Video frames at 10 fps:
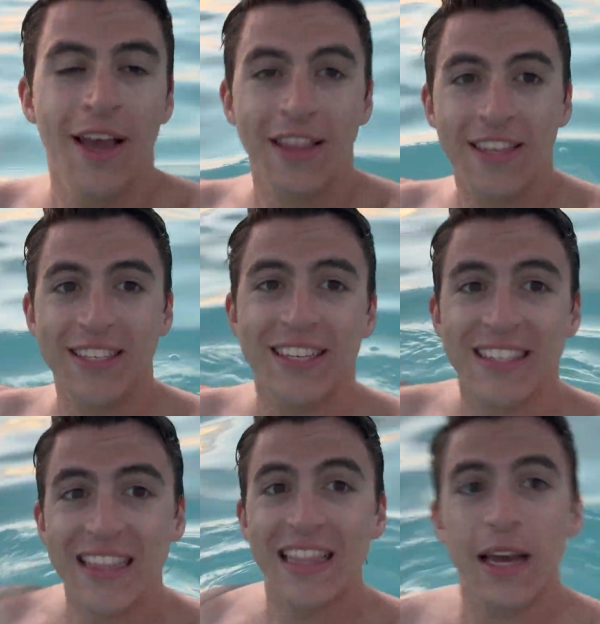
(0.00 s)
This is
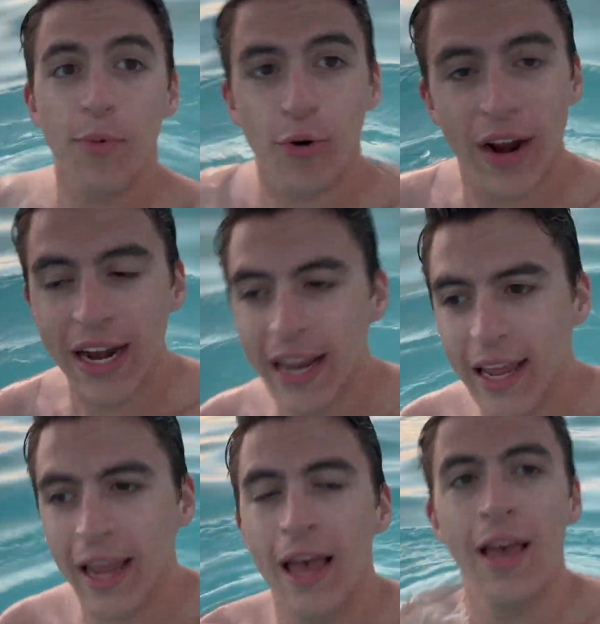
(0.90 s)

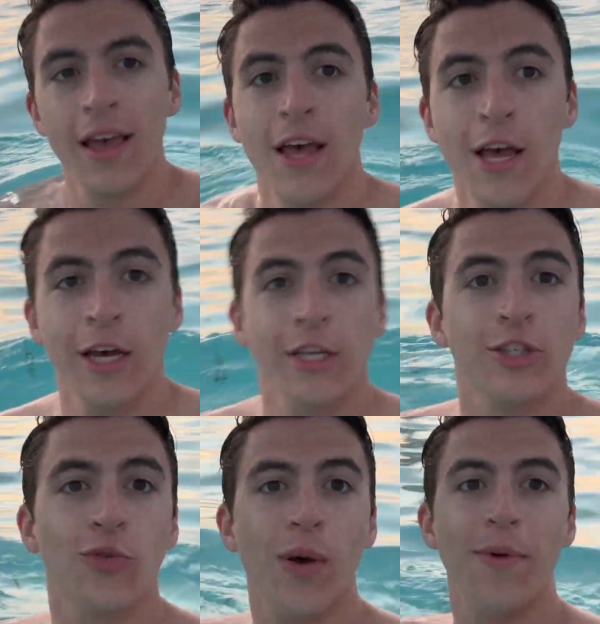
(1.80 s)
liberating.
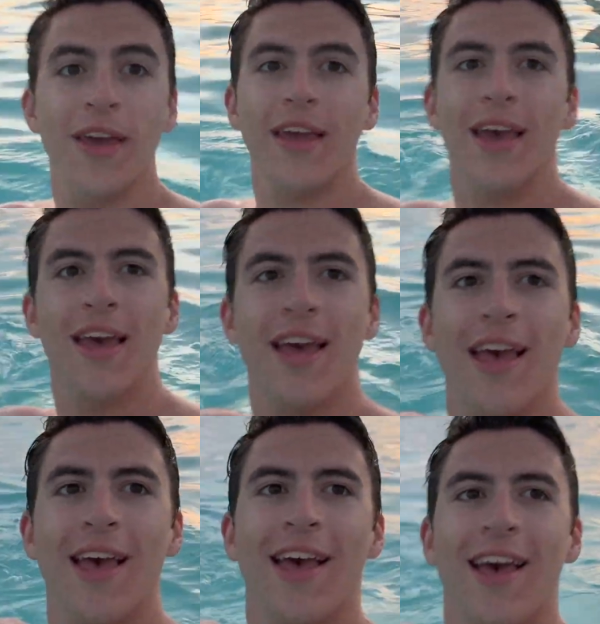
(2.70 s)
swimming
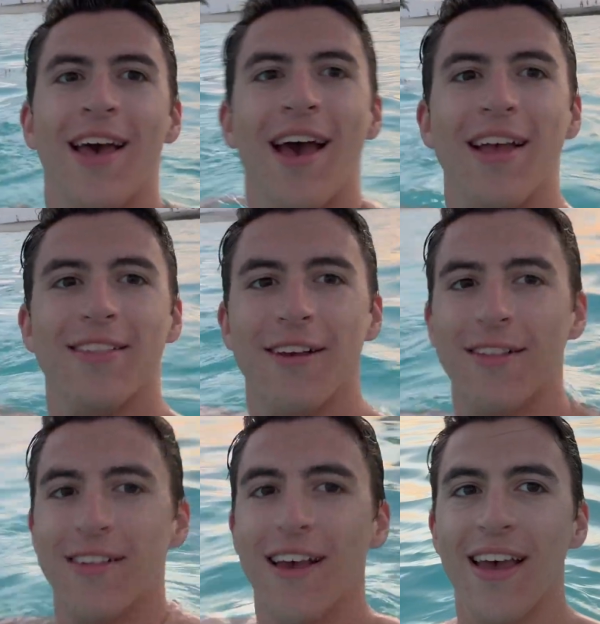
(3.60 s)
at
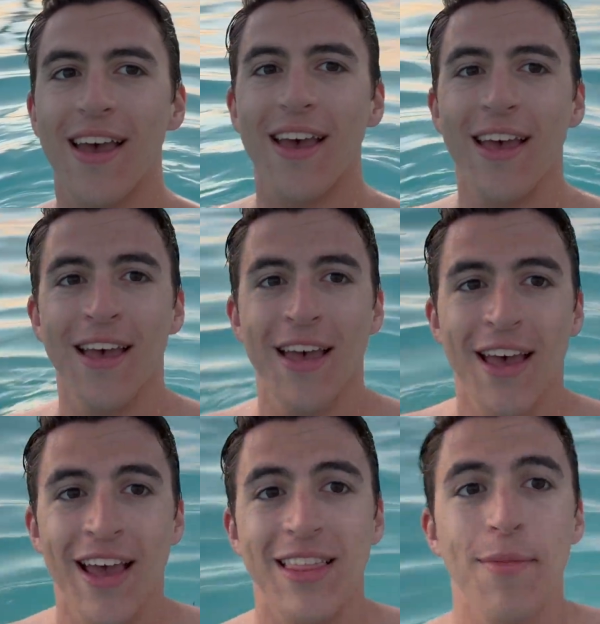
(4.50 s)
sunset
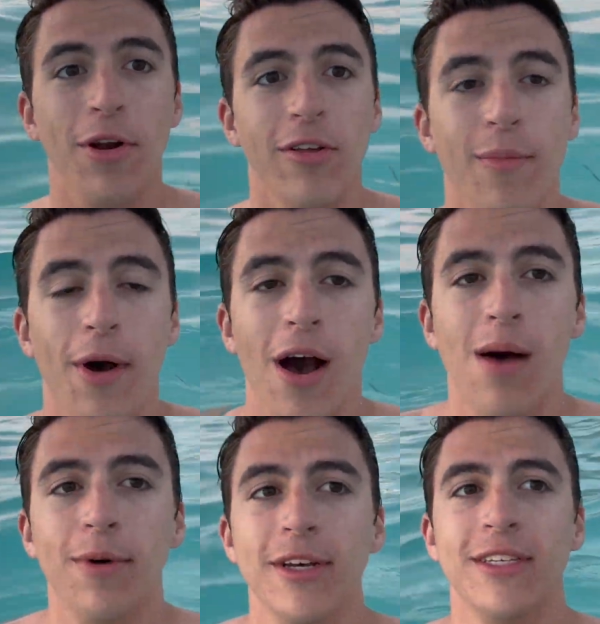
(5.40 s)
in the middle of the
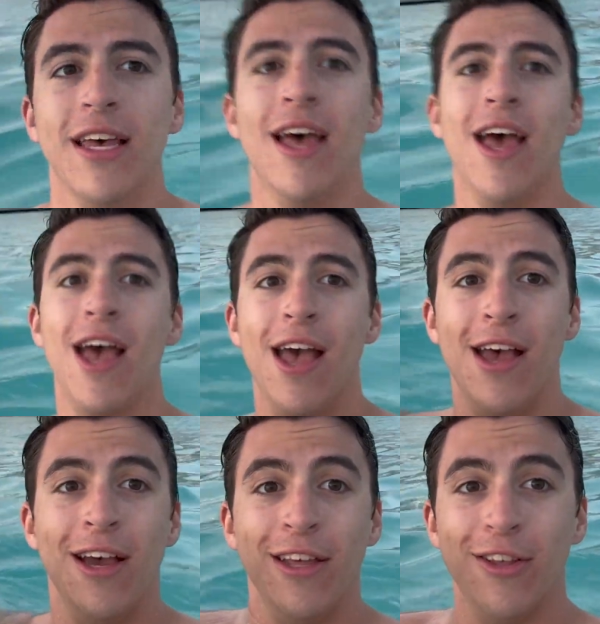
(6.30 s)
Bahamas.
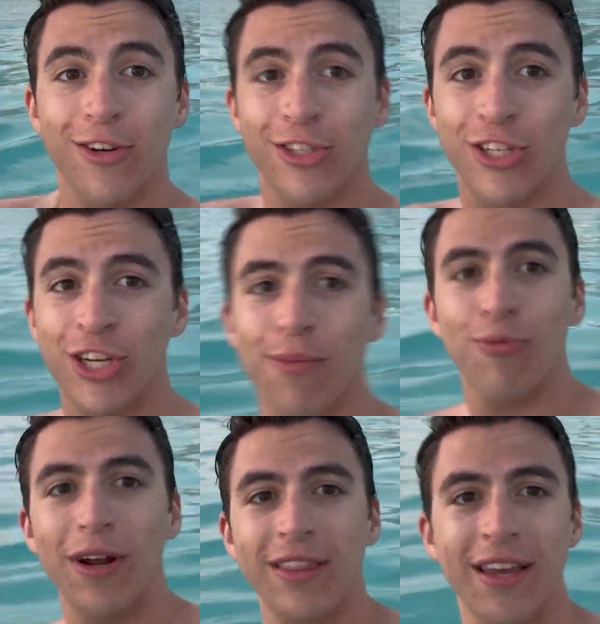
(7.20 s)
There's the ship
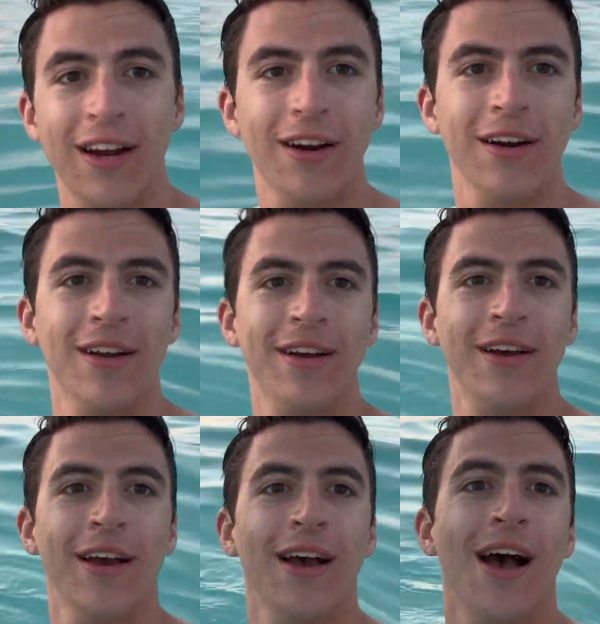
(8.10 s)
right there.
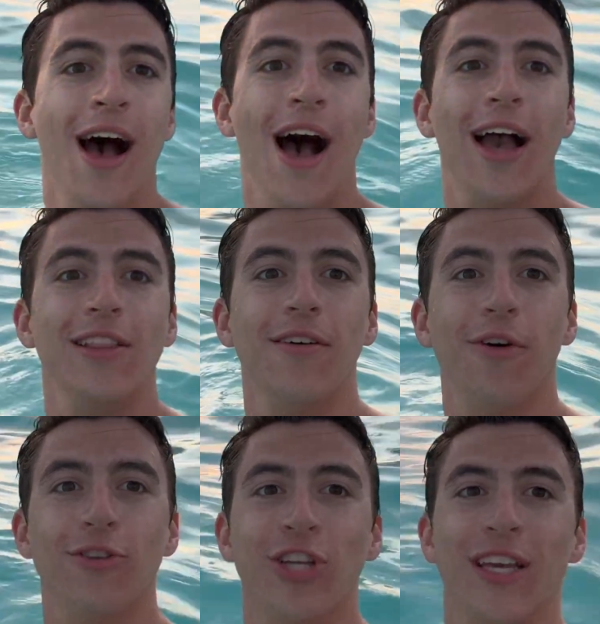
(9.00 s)
I love
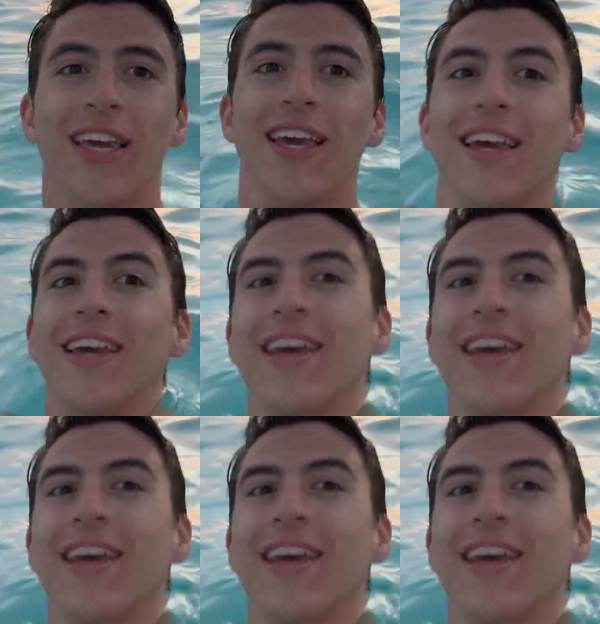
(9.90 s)
Ocean Cay.